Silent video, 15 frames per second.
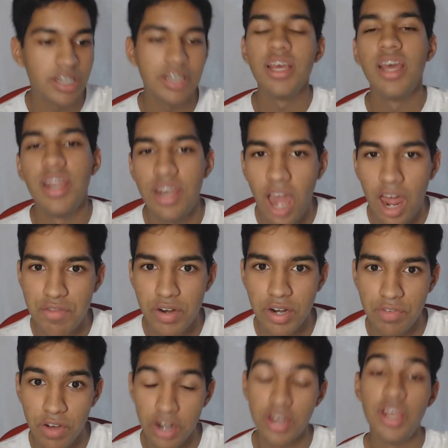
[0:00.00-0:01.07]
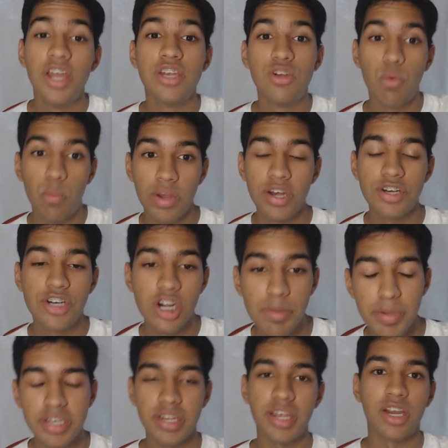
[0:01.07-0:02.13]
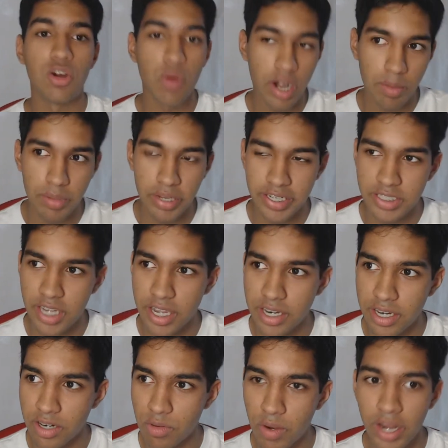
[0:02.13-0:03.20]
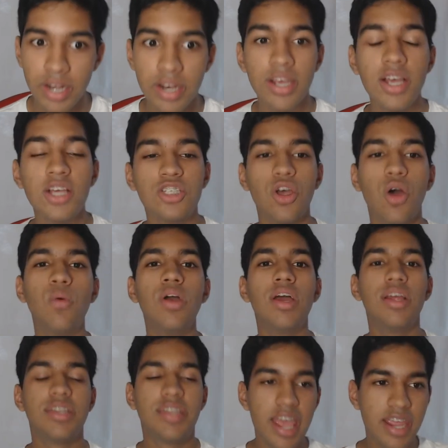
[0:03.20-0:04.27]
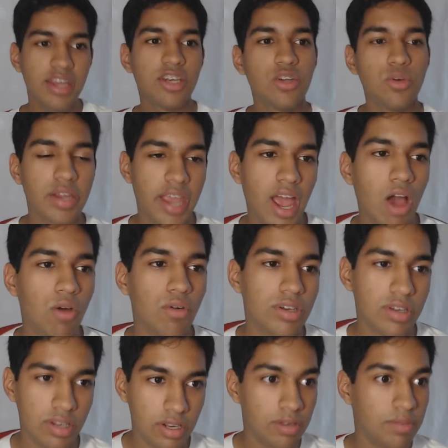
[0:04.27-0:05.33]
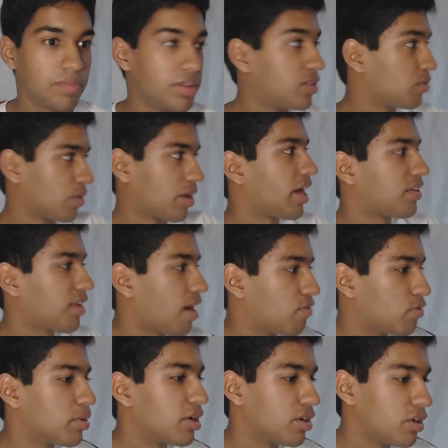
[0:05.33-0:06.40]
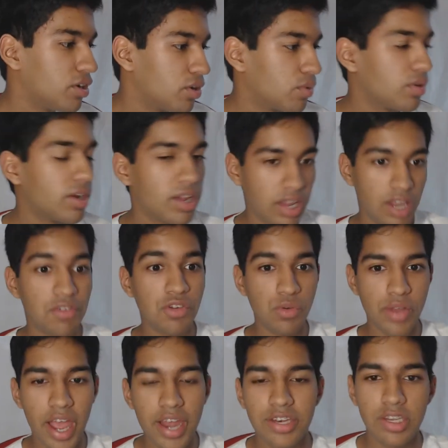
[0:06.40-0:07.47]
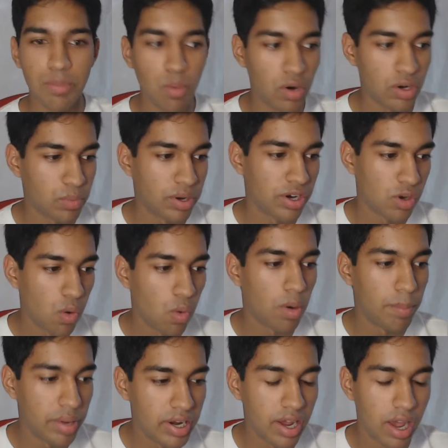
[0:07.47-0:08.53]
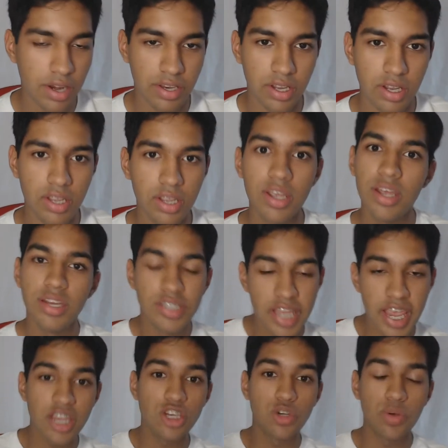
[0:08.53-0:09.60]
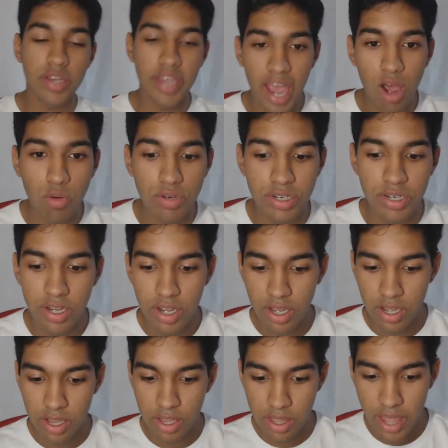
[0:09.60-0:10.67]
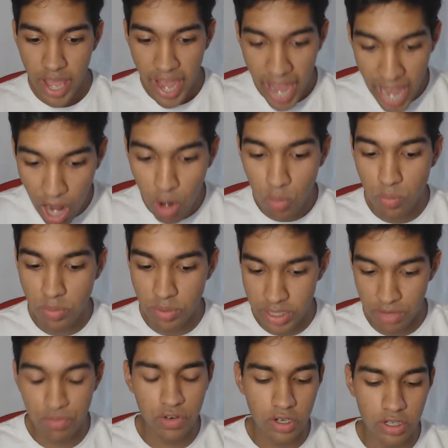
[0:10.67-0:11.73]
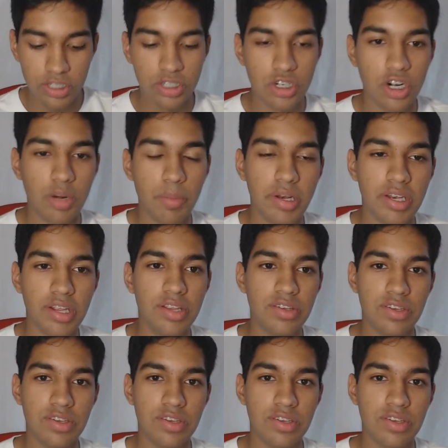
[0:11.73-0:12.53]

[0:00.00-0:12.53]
not very fun. To win a tournament, incredibly exciting, right? So take into account, this is what I ask everybody to do. If you get to the point where you're bid hunting, take into account how difficult a tournament is and